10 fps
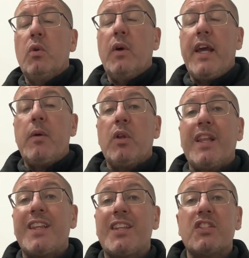anyone
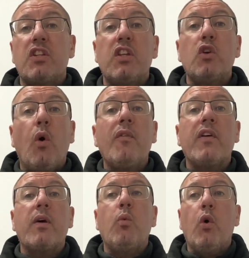like, do they offer
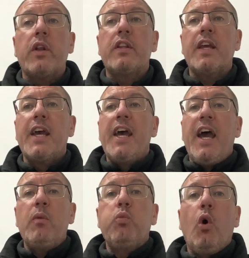a warranty?
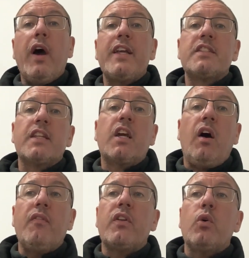And what is the
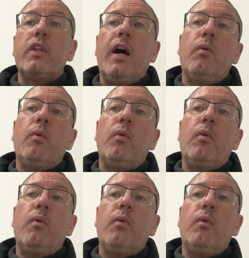cover on that